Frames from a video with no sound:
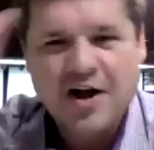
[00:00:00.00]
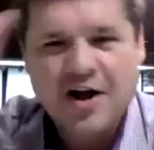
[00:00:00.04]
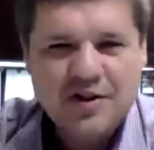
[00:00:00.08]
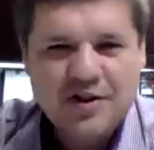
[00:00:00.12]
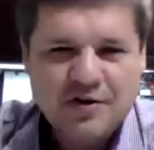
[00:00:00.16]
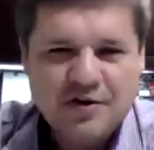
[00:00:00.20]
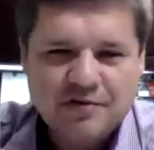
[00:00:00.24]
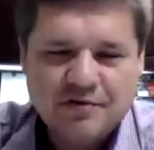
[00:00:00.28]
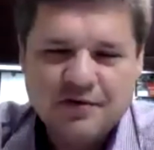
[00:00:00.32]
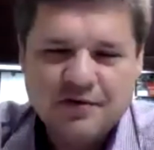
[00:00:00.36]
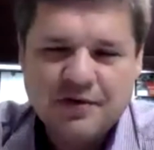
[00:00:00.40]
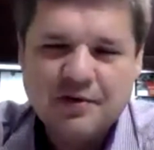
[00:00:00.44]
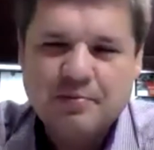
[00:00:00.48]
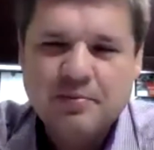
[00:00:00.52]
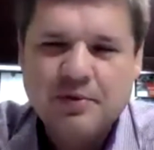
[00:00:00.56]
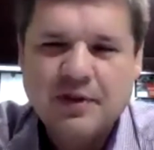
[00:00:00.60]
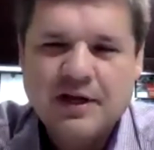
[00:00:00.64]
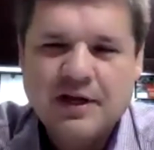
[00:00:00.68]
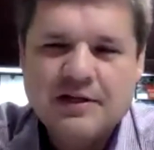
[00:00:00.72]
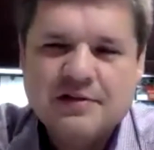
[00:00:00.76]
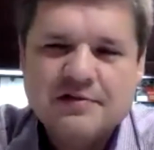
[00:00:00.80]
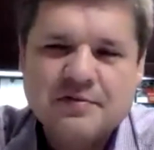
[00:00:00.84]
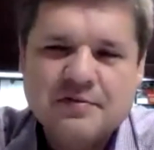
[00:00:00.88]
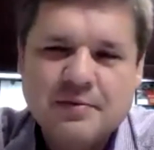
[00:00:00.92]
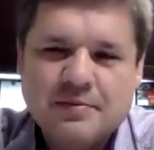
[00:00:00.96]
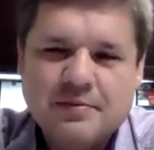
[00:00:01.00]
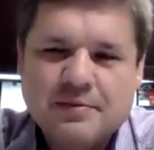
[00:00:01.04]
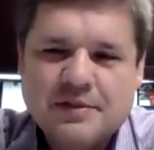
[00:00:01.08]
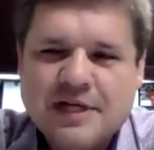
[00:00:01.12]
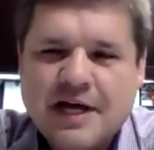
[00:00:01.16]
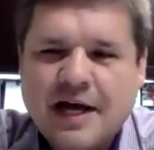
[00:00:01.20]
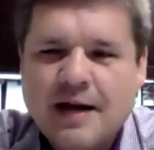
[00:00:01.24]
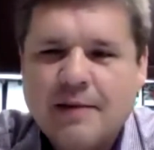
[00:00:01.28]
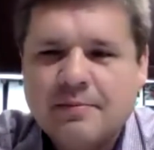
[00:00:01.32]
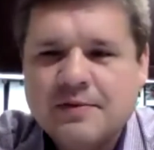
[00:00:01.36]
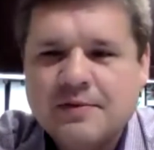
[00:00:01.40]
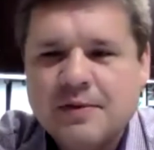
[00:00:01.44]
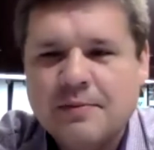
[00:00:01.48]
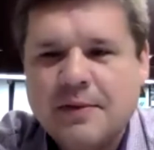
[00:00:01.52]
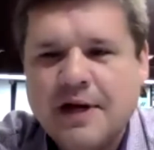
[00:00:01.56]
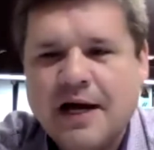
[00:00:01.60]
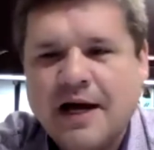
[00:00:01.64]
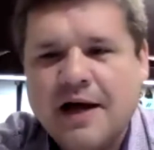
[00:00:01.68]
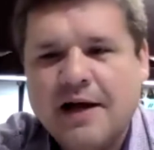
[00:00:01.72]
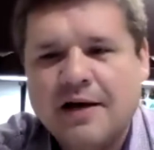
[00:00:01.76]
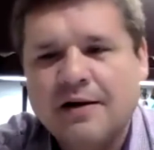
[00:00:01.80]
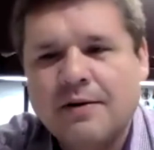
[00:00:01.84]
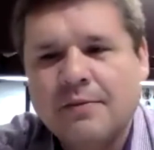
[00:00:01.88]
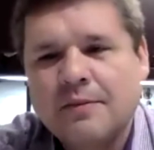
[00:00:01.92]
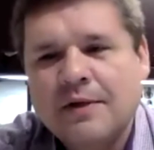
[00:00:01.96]
over the place from top to
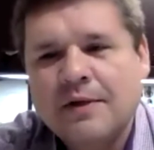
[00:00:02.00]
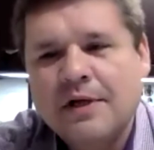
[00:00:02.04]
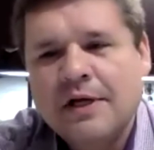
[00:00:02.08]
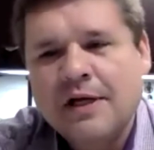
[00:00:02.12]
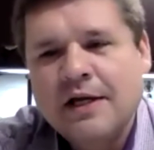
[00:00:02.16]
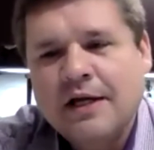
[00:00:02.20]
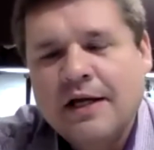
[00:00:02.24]
bottom.